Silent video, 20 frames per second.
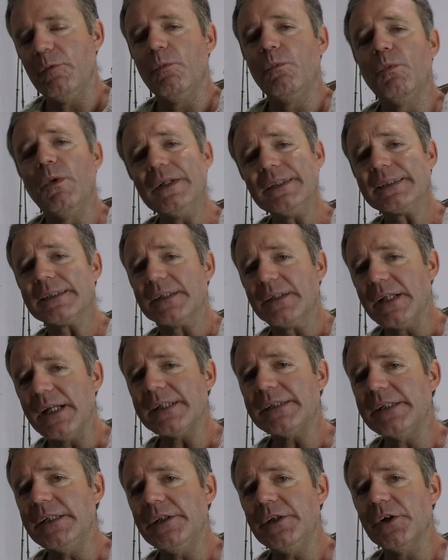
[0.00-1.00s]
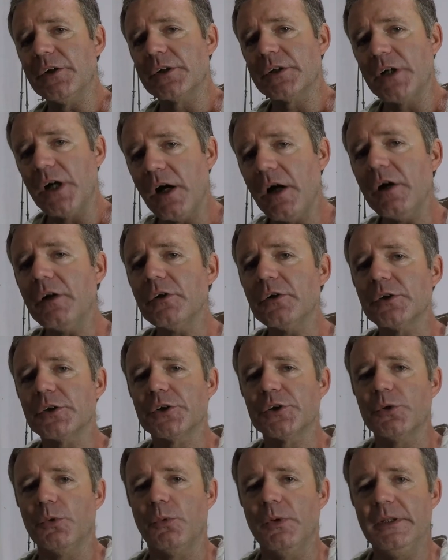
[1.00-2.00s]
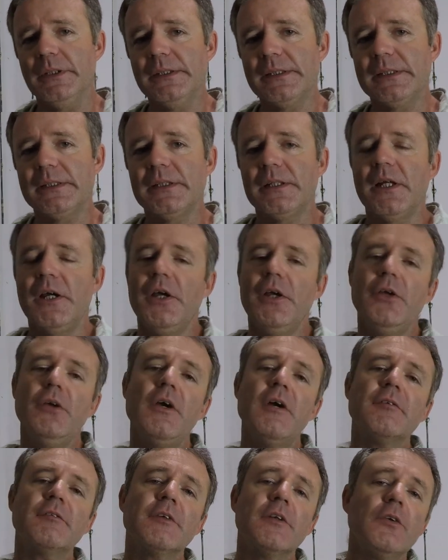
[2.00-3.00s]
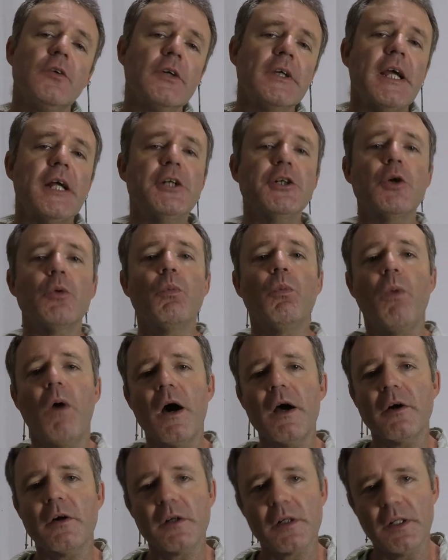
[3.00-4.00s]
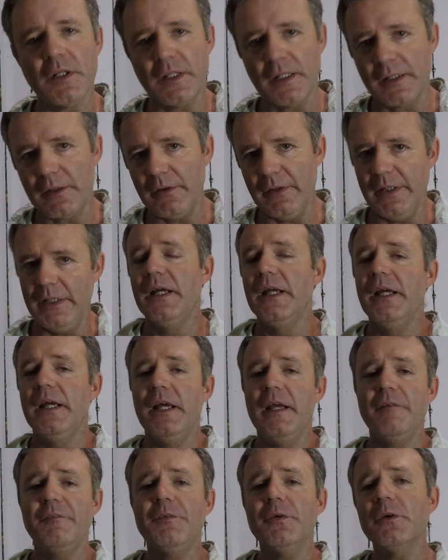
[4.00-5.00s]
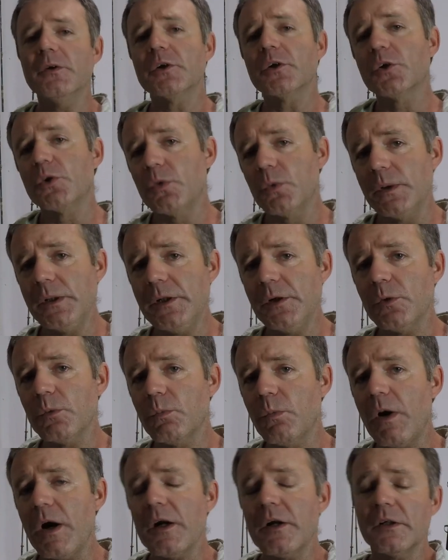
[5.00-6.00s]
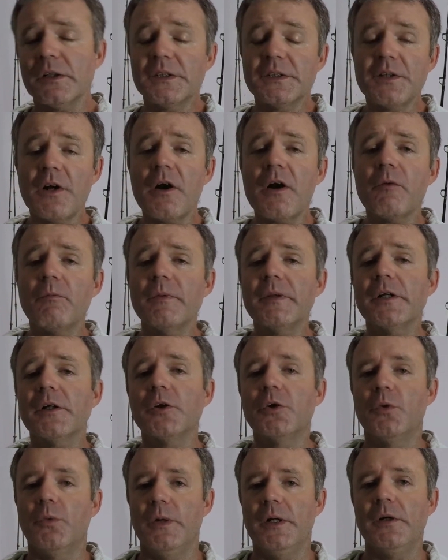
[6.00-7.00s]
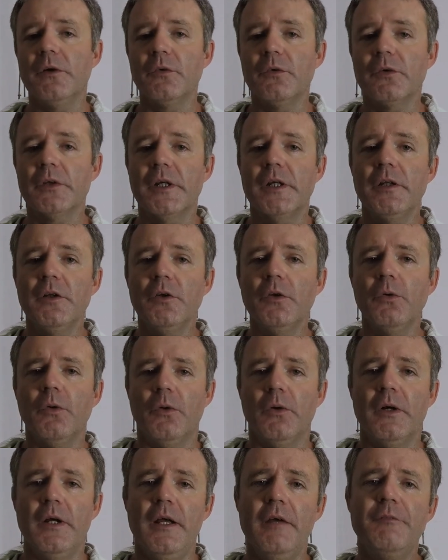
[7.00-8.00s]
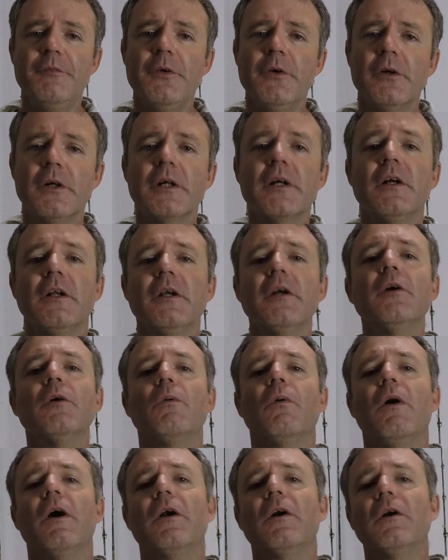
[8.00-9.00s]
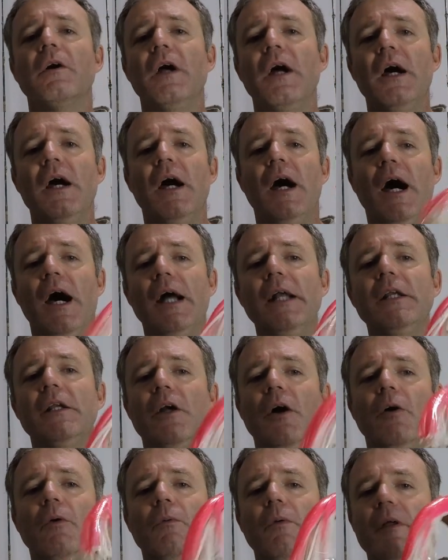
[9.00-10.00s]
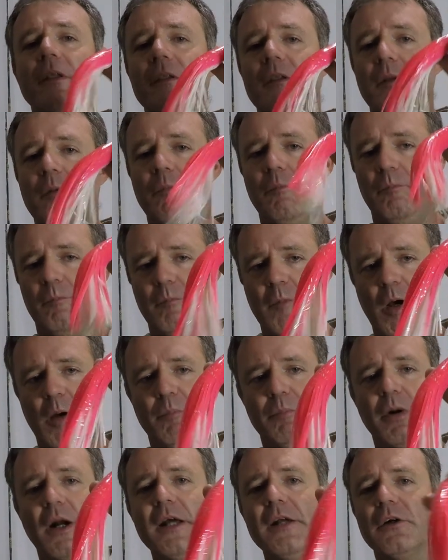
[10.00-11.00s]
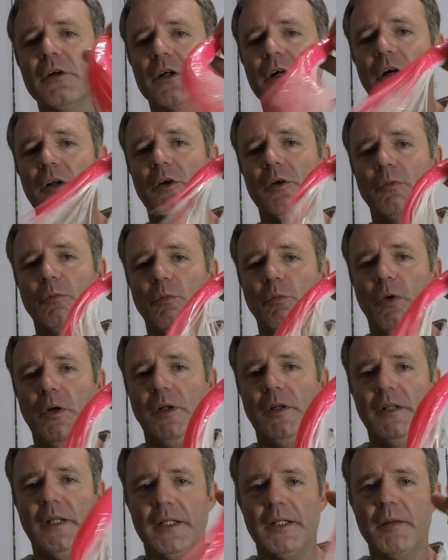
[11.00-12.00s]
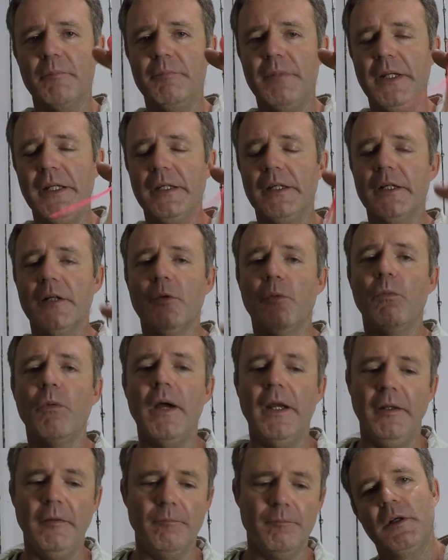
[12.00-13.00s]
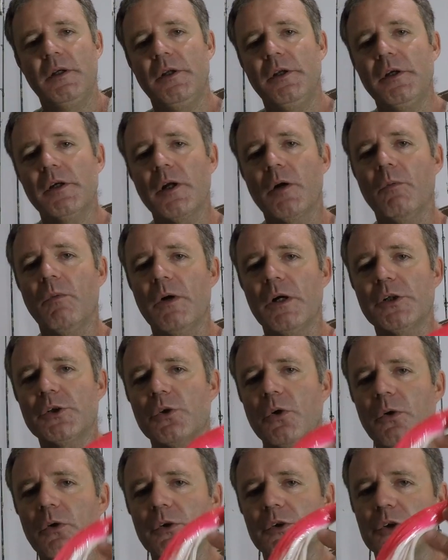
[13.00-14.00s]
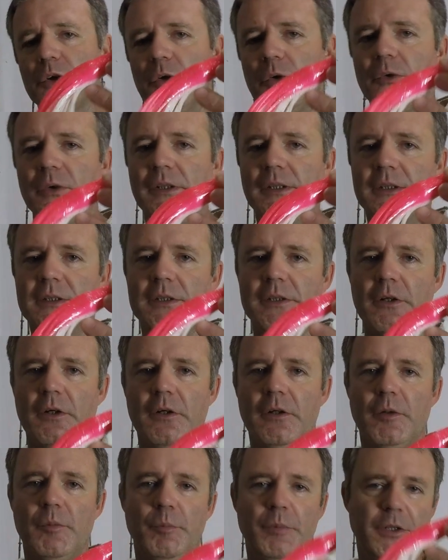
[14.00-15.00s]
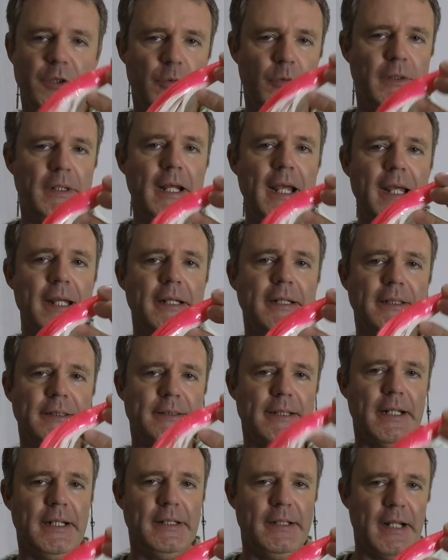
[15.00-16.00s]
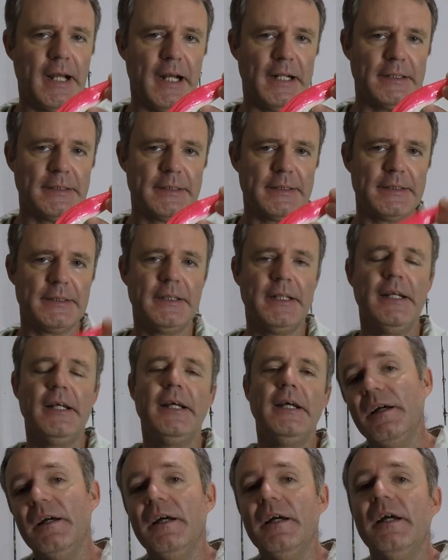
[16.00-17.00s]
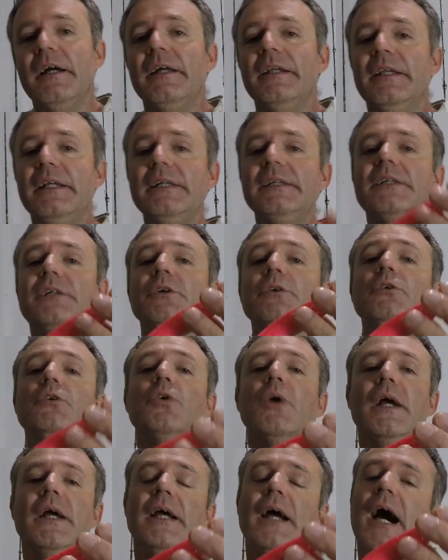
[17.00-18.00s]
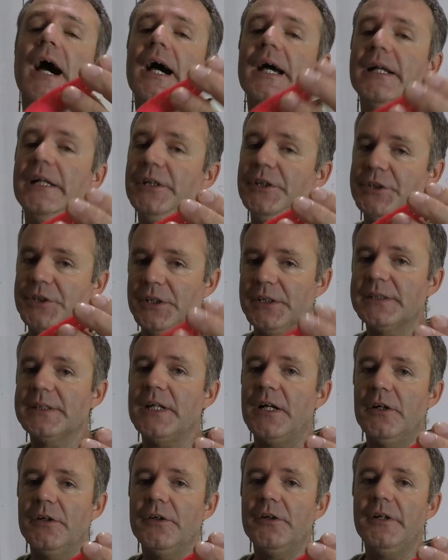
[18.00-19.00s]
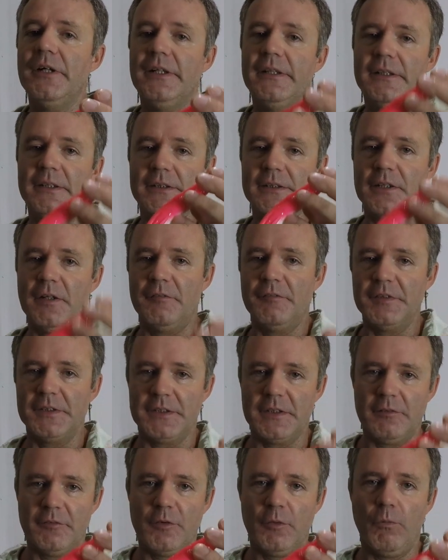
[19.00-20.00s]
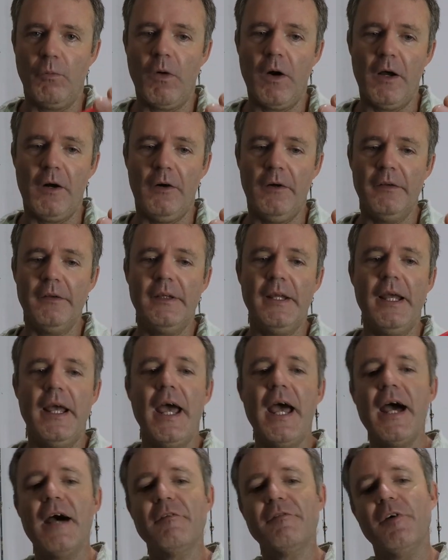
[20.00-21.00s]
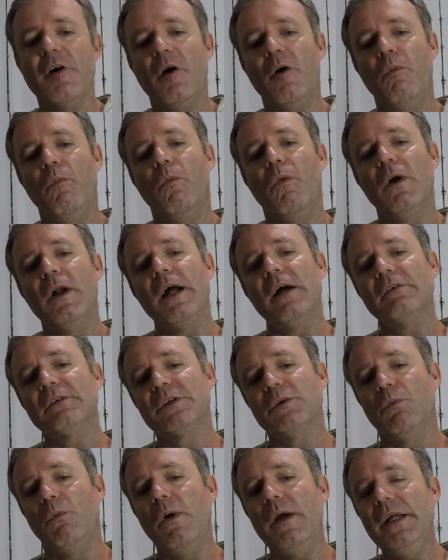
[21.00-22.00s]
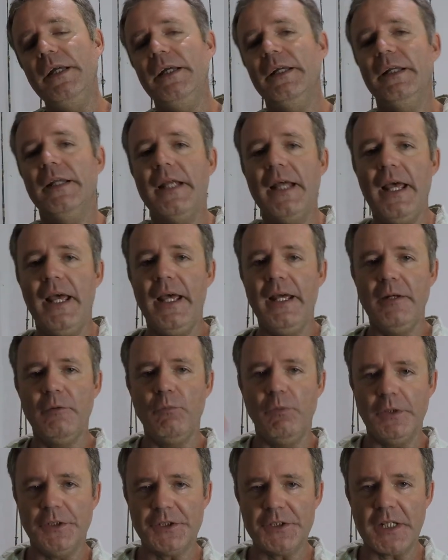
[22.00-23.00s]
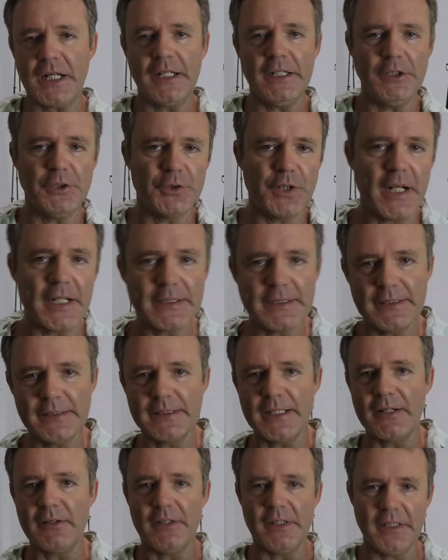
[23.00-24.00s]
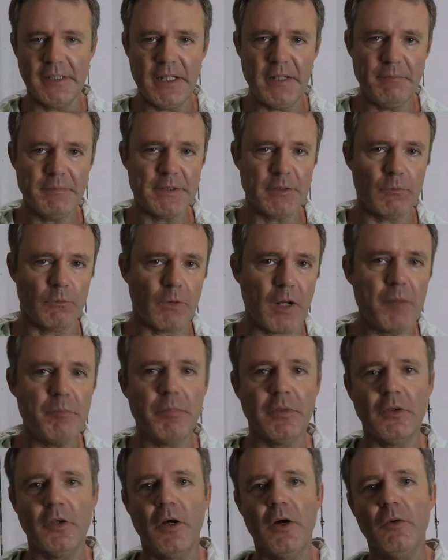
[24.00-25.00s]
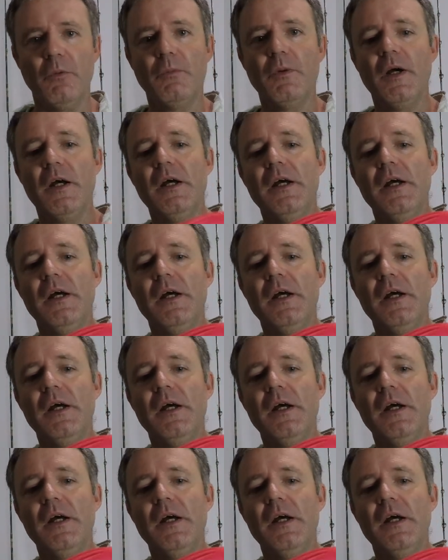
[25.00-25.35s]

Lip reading: When selecting your color choice, you have to look at your water clarity. If you're in greener water, start out with a greener looking lure. If you're in clearer water, I'd go with a brighter colored one, like a pink and a white. You're gonna wanna troll a trolling skirt between 8 and 10 knots. These do great hiding just underneath the surface of the water. They have a 1 ounce weight in the head, which kind of drags it down and keeps it right below.